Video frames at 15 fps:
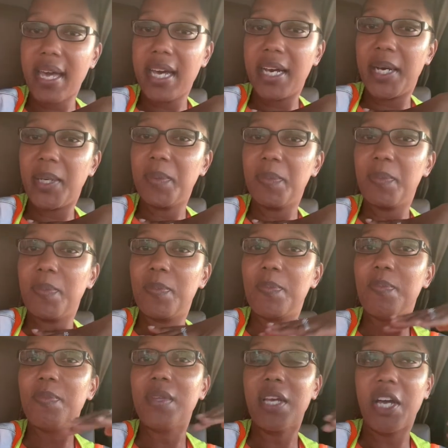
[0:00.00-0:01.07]
up,
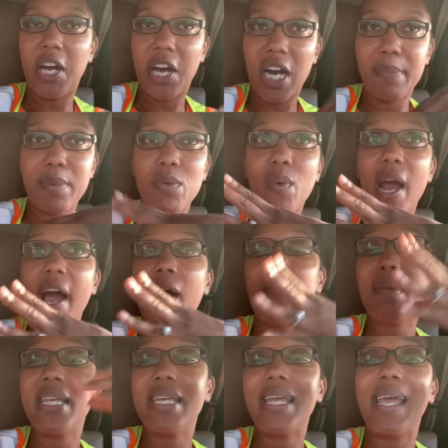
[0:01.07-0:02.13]
come around
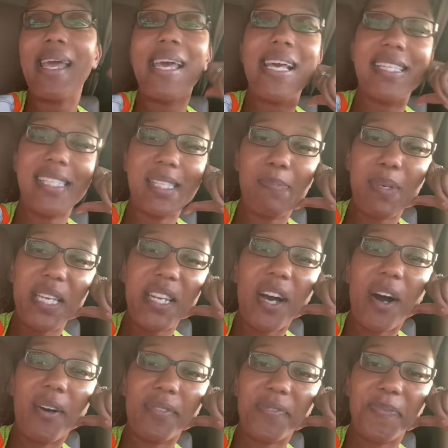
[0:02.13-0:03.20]
me, and speed
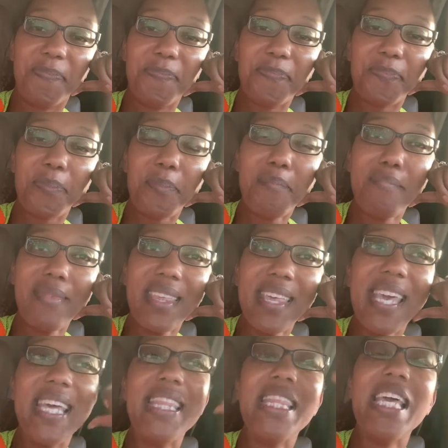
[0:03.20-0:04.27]
off.
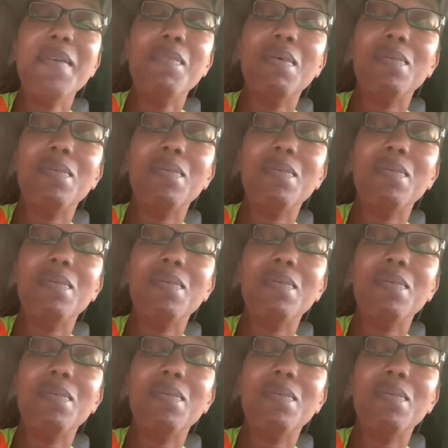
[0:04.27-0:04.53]
And then what